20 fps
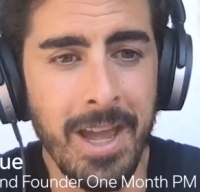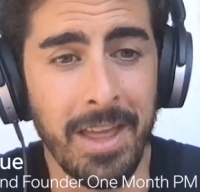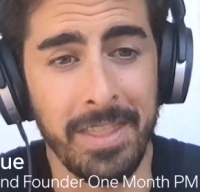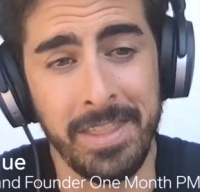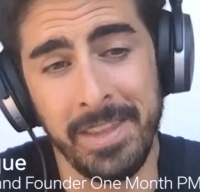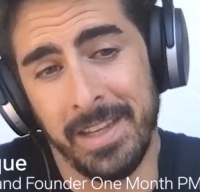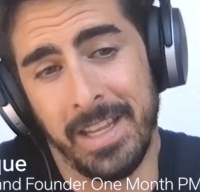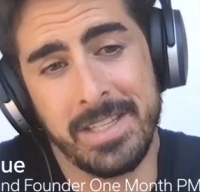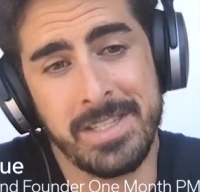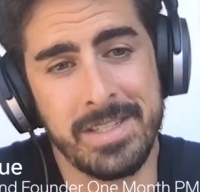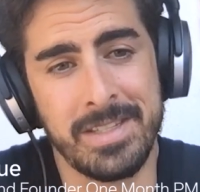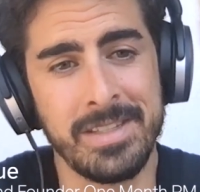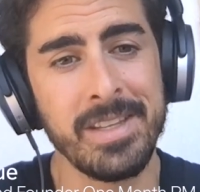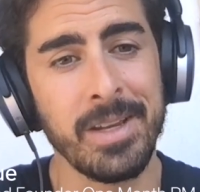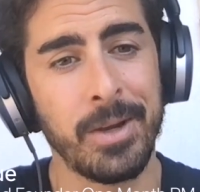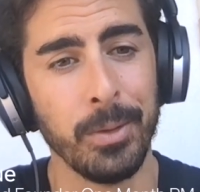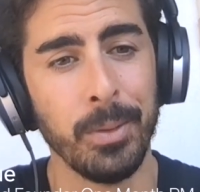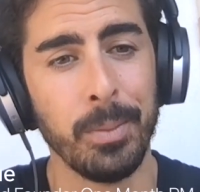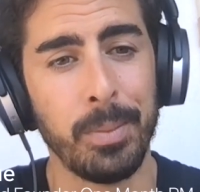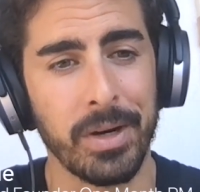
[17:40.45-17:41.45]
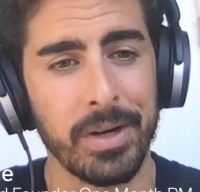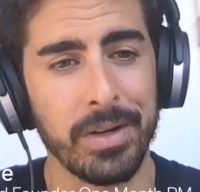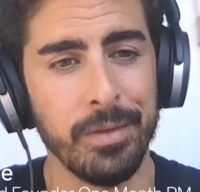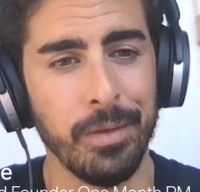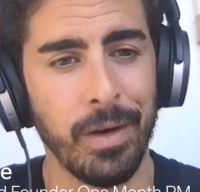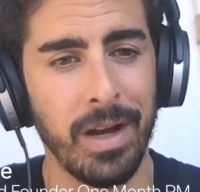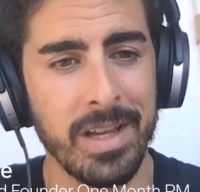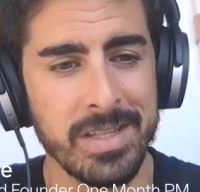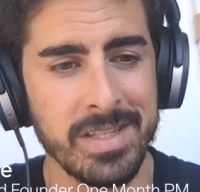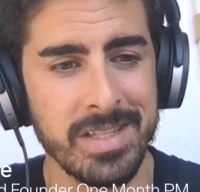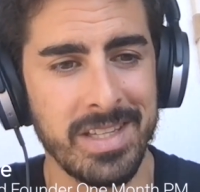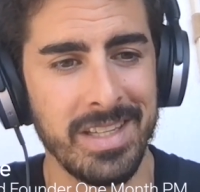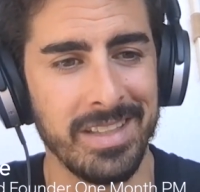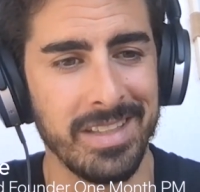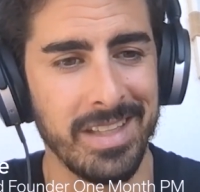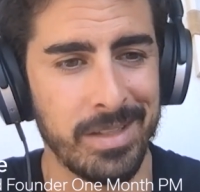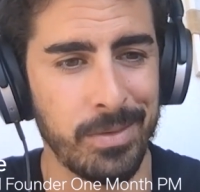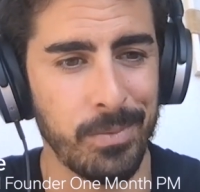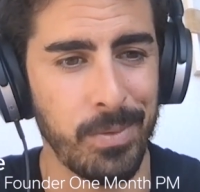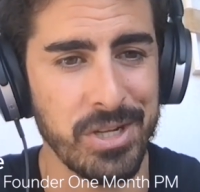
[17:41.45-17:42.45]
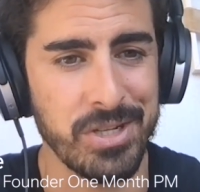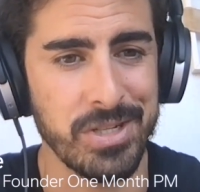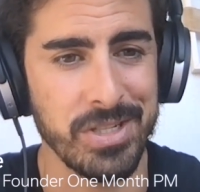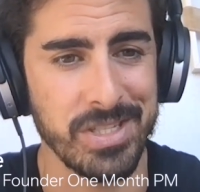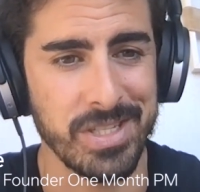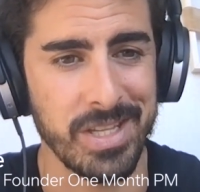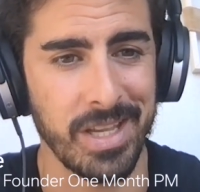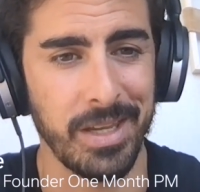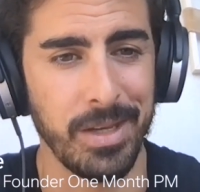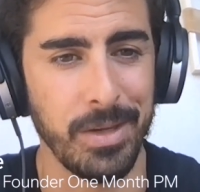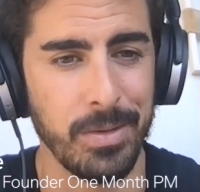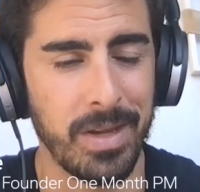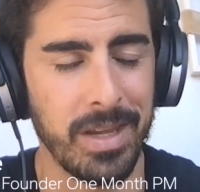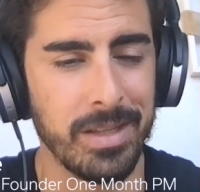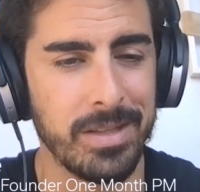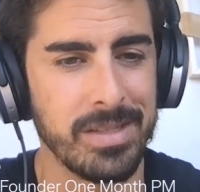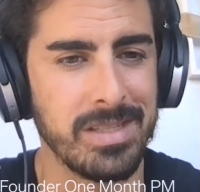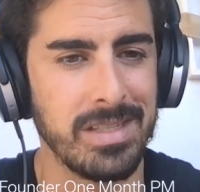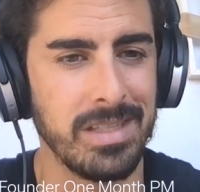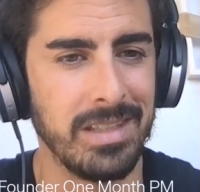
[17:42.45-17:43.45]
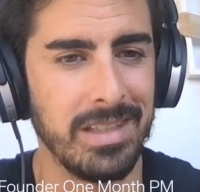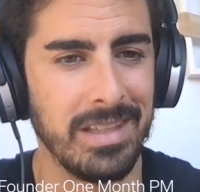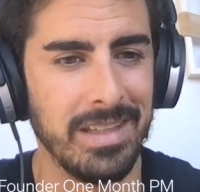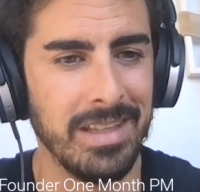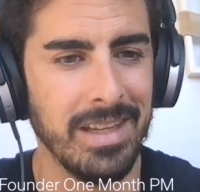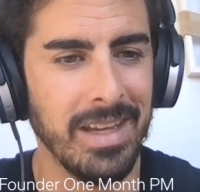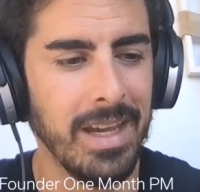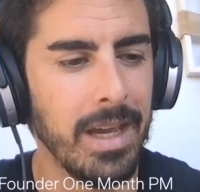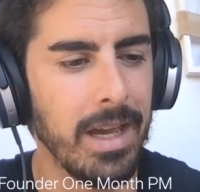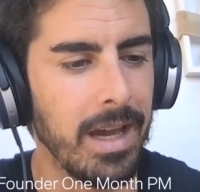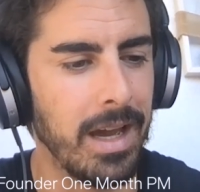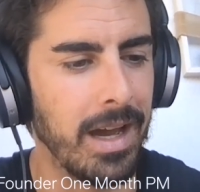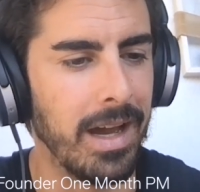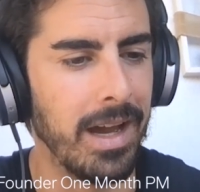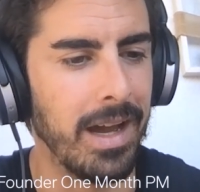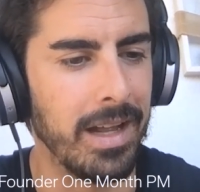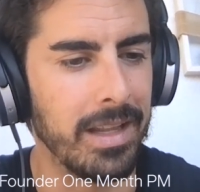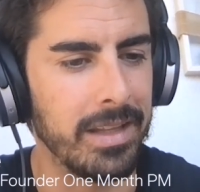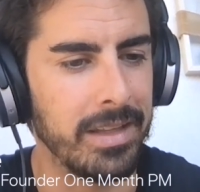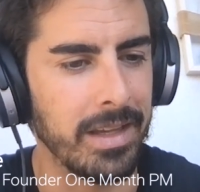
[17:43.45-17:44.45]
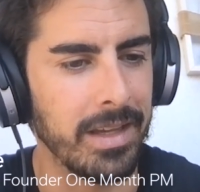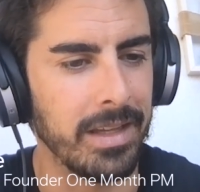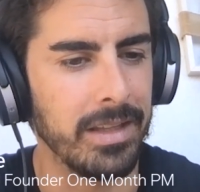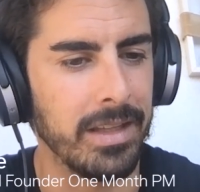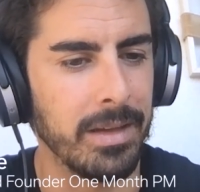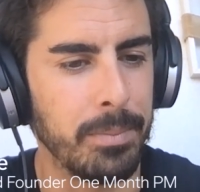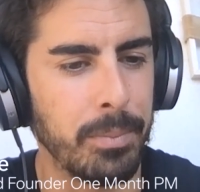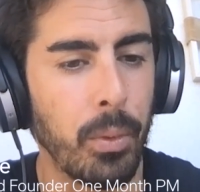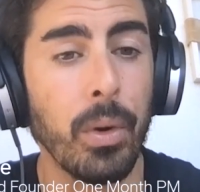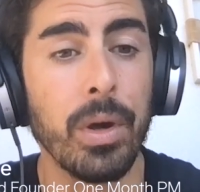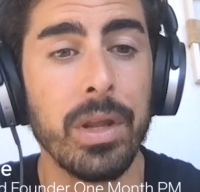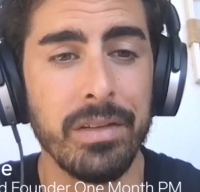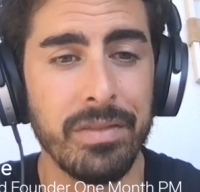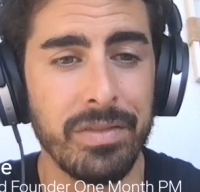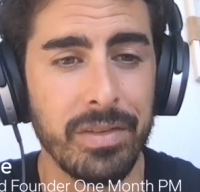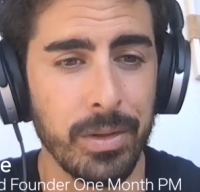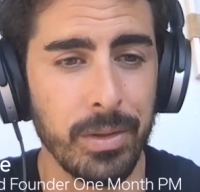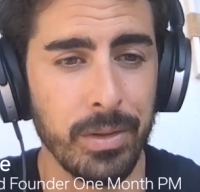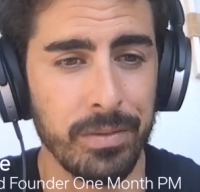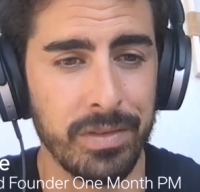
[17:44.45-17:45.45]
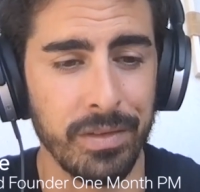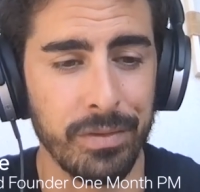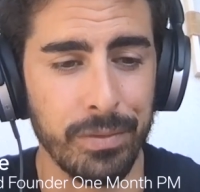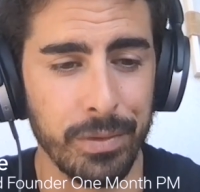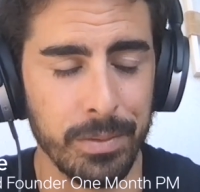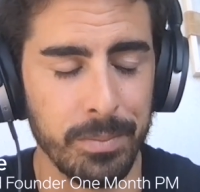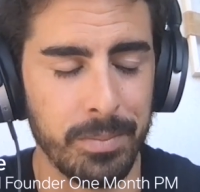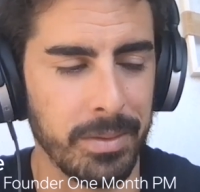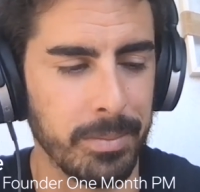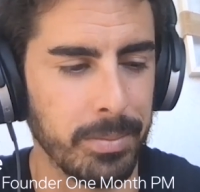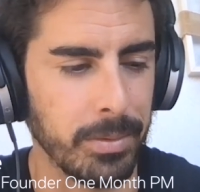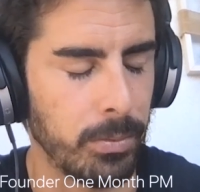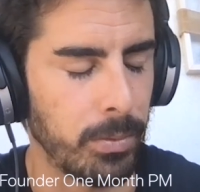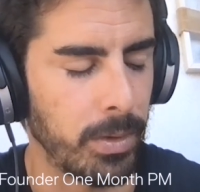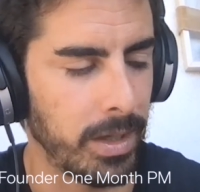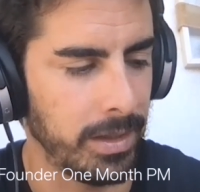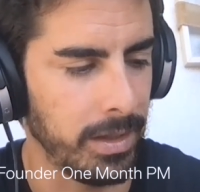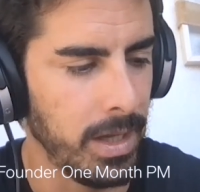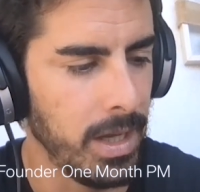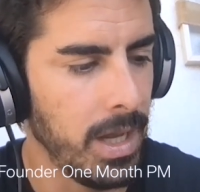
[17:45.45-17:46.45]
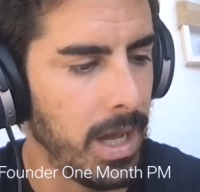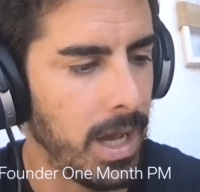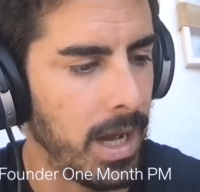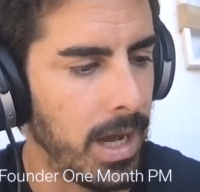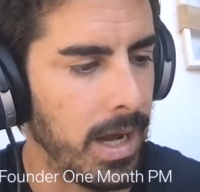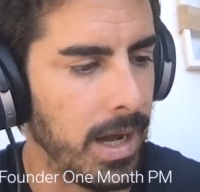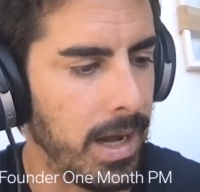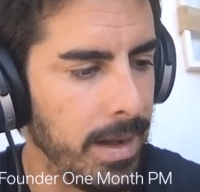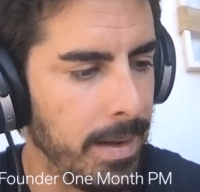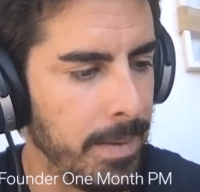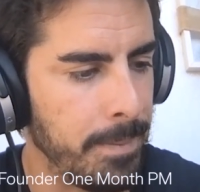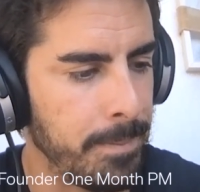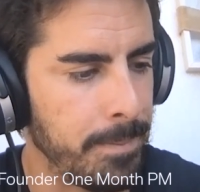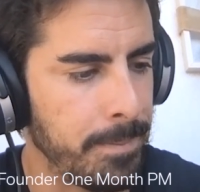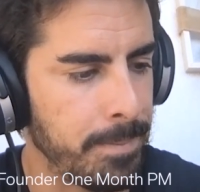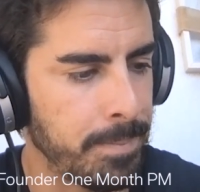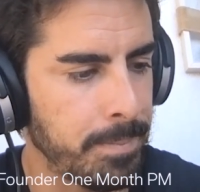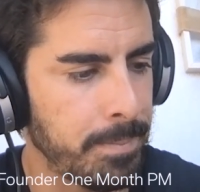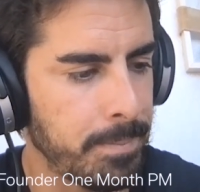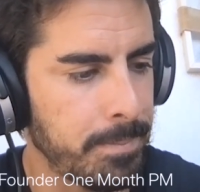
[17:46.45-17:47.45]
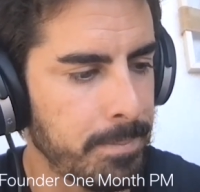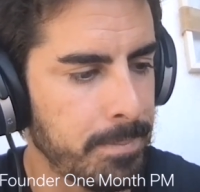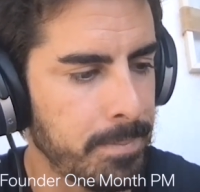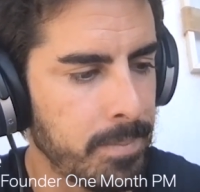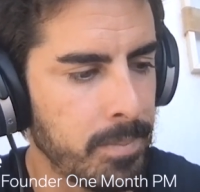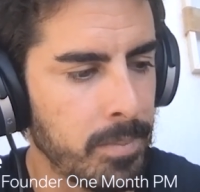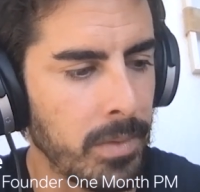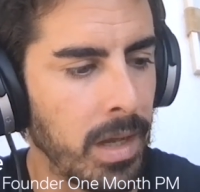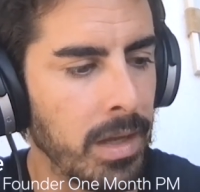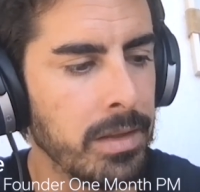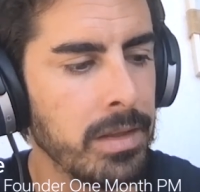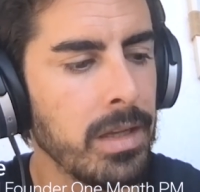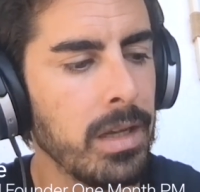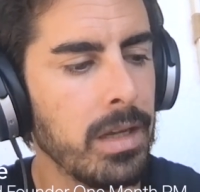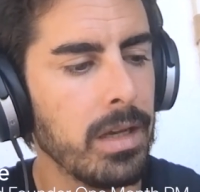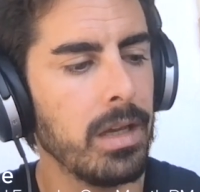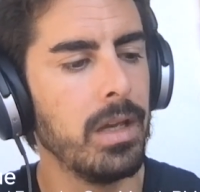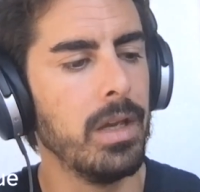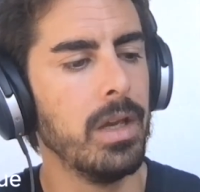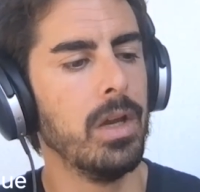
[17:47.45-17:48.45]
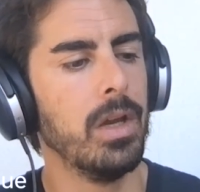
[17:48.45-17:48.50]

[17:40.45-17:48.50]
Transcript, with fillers: I think that's the cool part of asking that question is like you get to see the uh, the, the point of view of different people, right? Um, I think